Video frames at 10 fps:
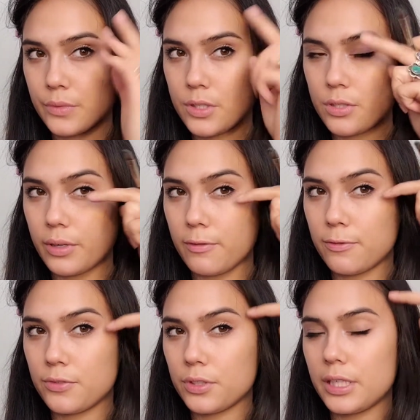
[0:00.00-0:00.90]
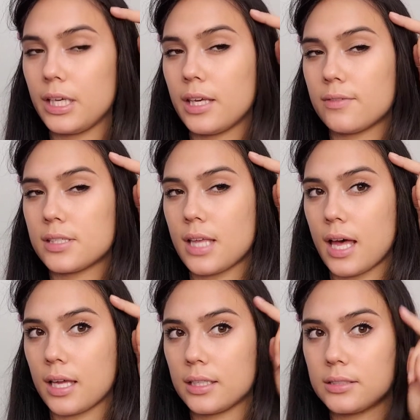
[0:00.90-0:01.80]
so it fully gives
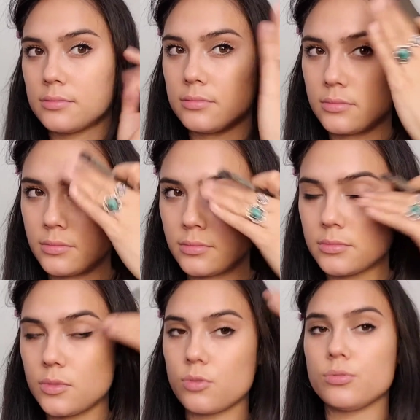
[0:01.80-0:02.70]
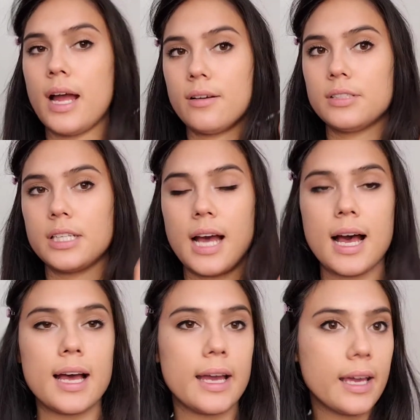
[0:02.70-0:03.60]
that rounded
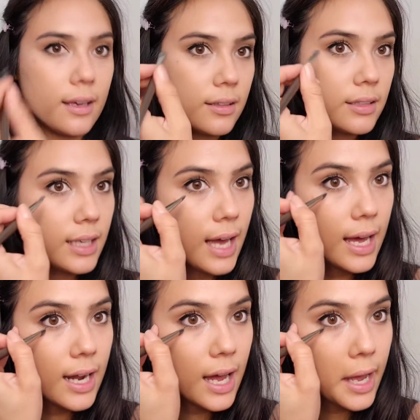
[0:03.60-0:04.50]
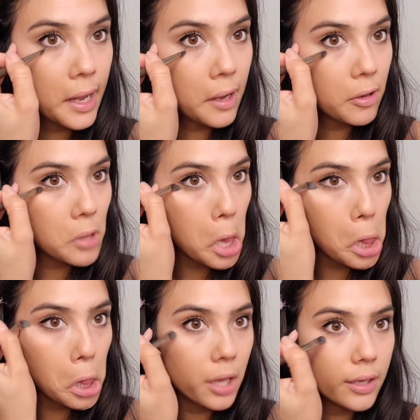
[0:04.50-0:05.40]
eye, cat eye
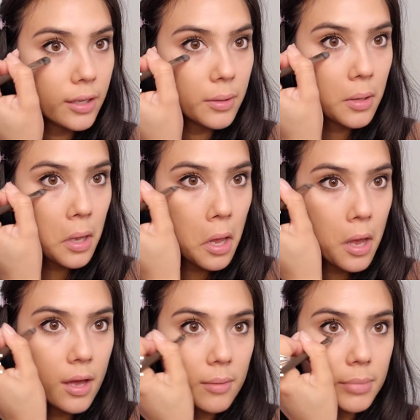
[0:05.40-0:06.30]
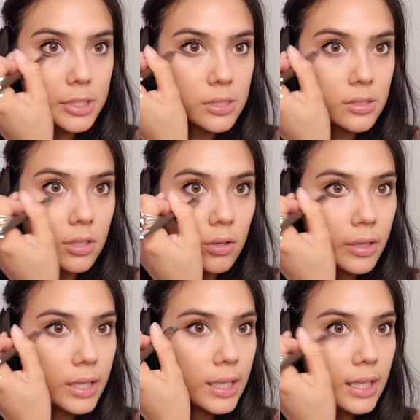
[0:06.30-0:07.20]
look by just
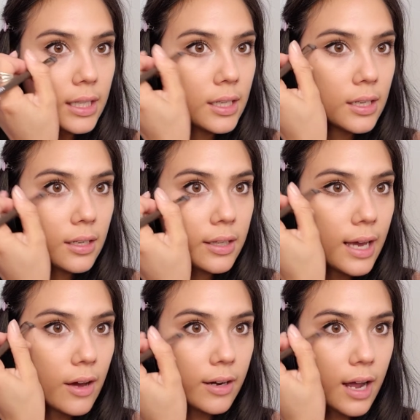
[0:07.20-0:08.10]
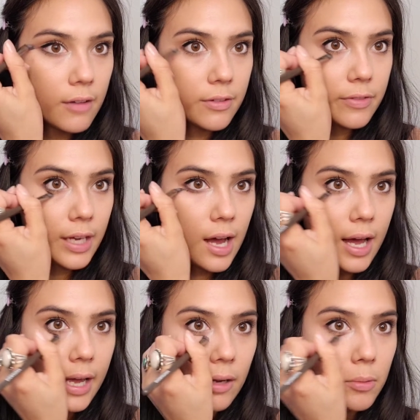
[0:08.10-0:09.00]
going in the outer half of the
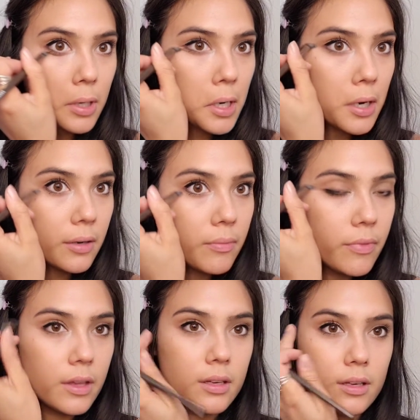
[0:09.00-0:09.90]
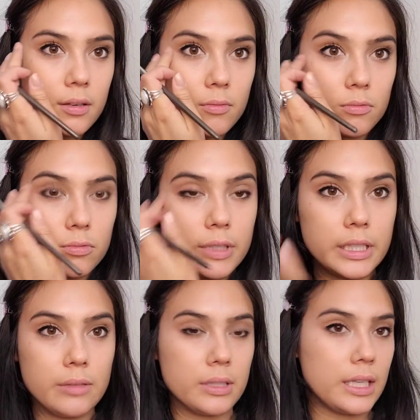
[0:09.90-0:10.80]
eye where the
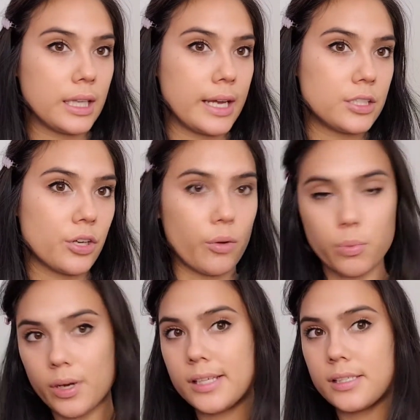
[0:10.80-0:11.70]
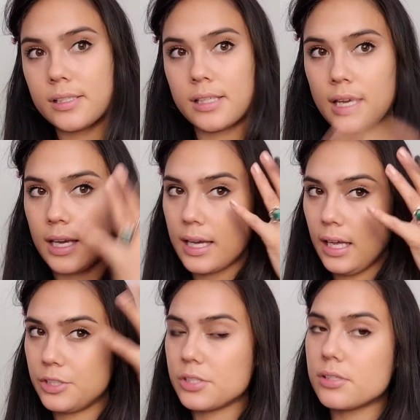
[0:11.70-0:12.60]
really, really light taupe was,
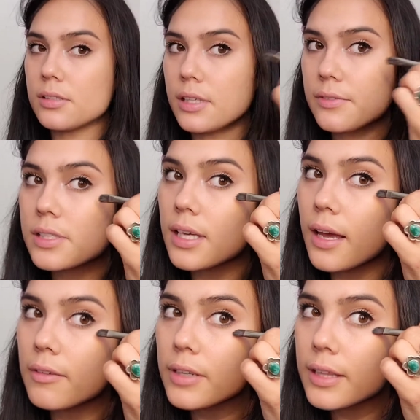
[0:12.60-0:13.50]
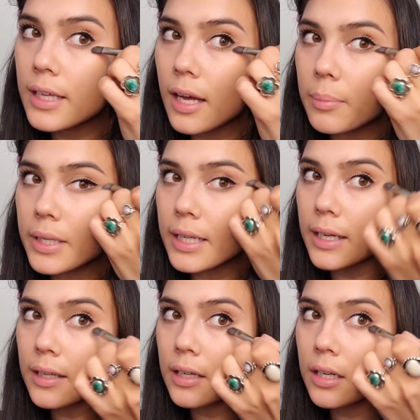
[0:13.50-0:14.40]
and just lifts everything up
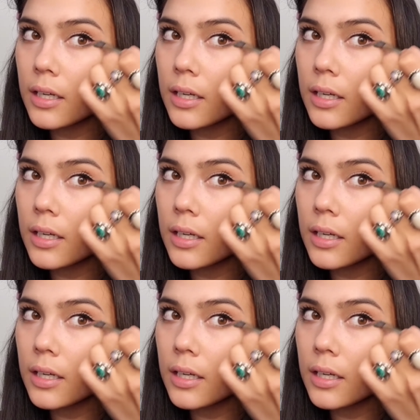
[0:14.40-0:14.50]
here.